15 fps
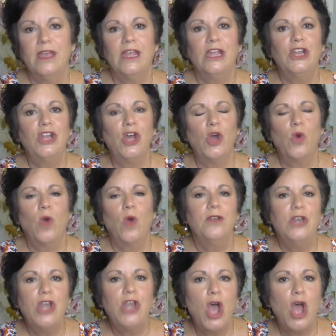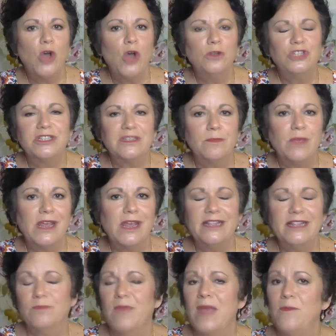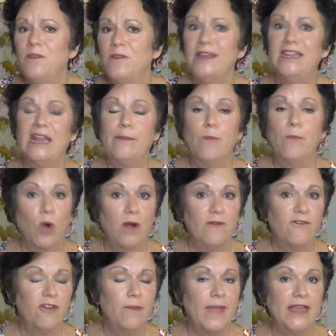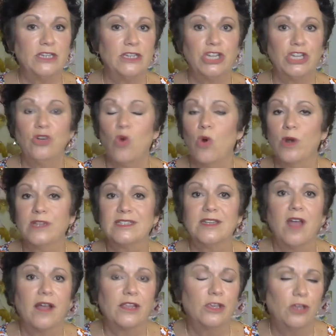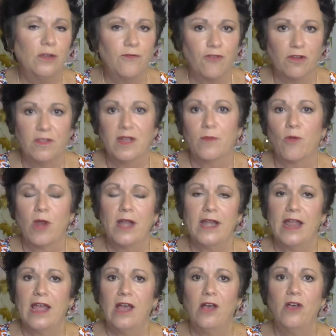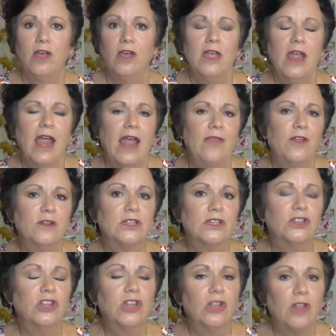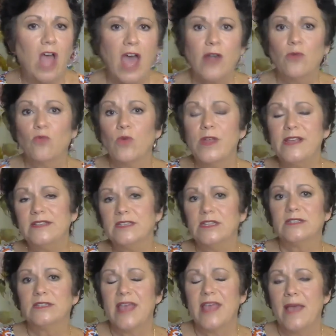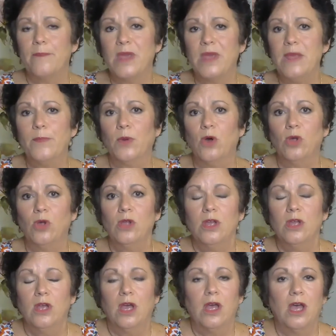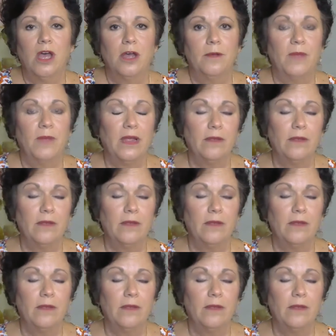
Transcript: you know, no just means maybe they need more information or it's not good for them right now. And yeah, there's a yeah. lot of reasons that people um,